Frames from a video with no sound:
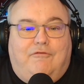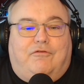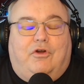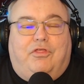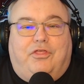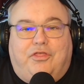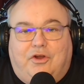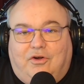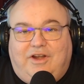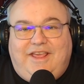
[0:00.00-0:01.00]
for
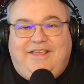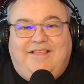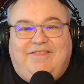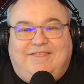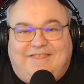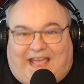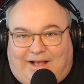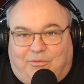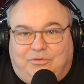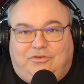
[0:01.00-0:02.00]

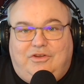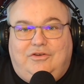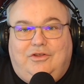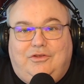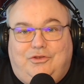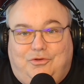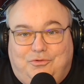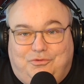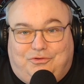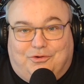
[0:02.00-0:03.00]
30,000
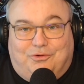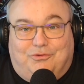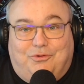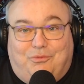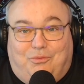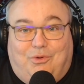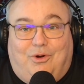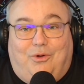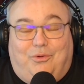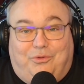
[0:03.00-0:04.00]
users
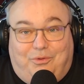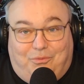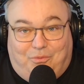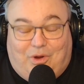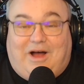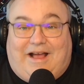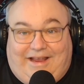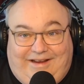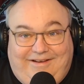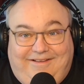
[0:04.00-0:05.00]
worldwide.
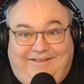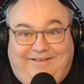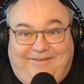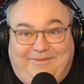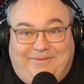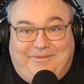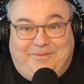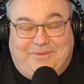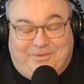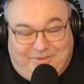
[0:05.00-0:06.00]

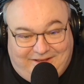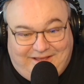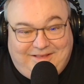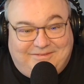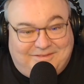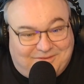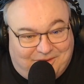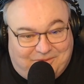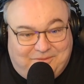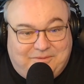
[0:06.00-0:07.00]
Okay?
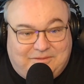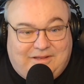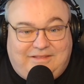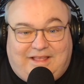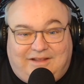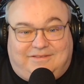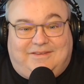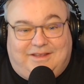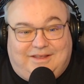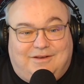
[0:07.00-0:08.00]
So let that
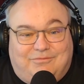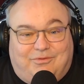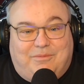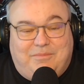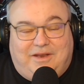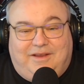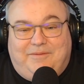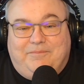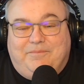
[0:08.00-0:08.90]
sink in for a minute.